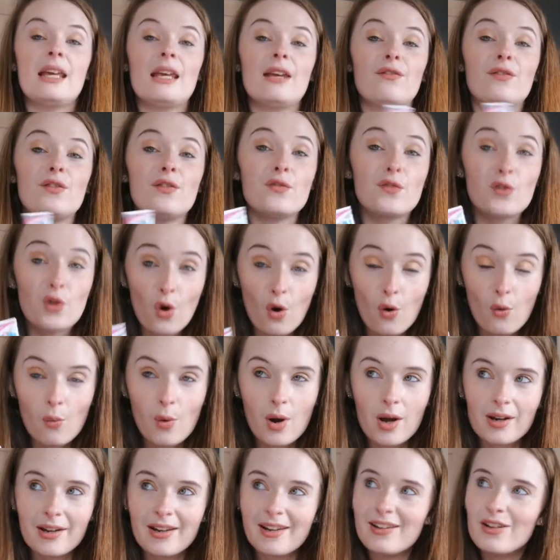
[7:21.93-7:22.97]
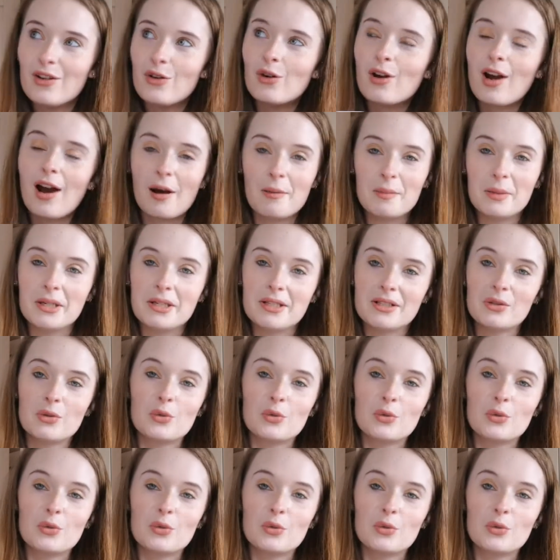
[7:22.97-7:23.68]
If you've got one in your cupboard